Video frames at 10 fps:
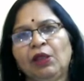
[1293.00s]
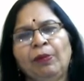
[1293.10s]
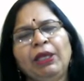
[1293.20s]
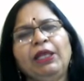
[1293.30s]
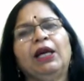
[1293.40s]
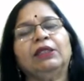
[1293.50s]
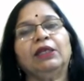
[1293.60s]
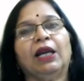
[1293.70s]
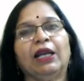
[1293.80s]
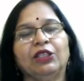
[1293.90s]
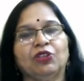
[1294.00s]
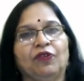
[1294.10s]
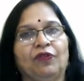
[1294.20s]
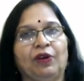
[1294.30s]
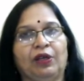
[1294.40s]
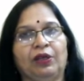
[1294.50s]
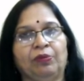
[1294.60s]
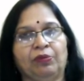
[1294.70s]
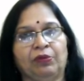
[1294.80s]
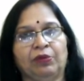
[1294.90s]
many other kinds of
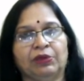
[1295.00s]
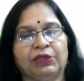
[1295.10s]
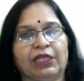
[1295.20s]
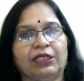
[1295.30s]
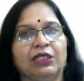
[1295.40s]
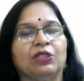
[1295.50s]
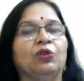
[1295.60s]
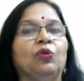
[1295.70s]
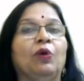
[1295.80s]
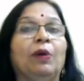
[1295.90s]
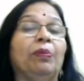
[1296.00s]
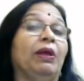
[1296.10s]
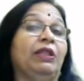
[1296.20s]
sectors grew up.